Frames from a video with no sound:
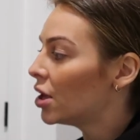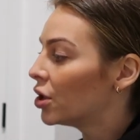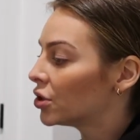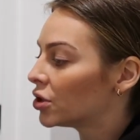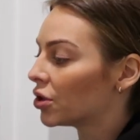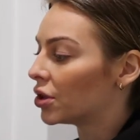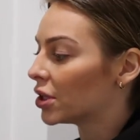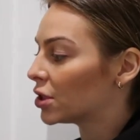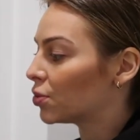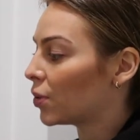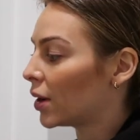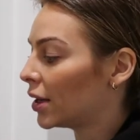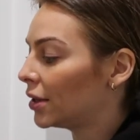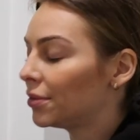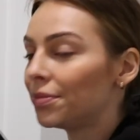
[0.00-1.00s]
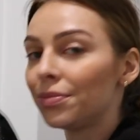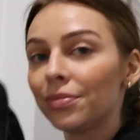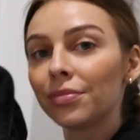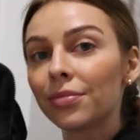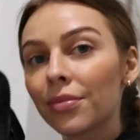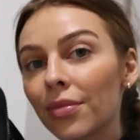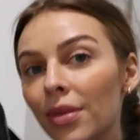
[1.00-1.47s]
so this one,
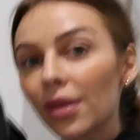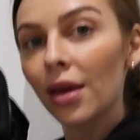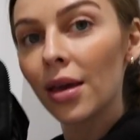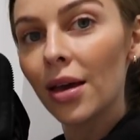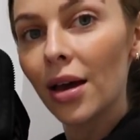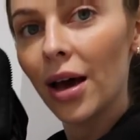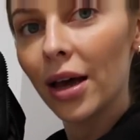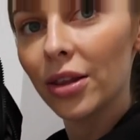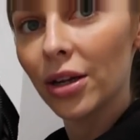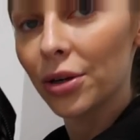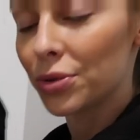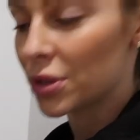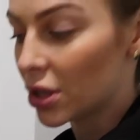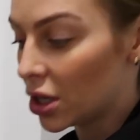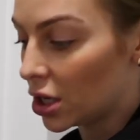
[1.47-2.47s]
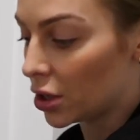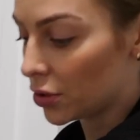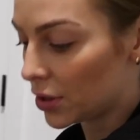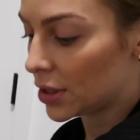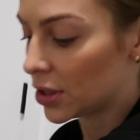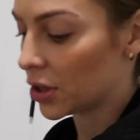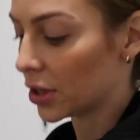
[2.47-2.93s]
thought it was cute.
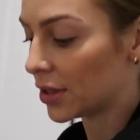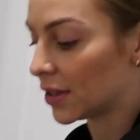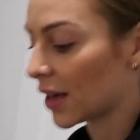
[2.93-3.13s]
It's a good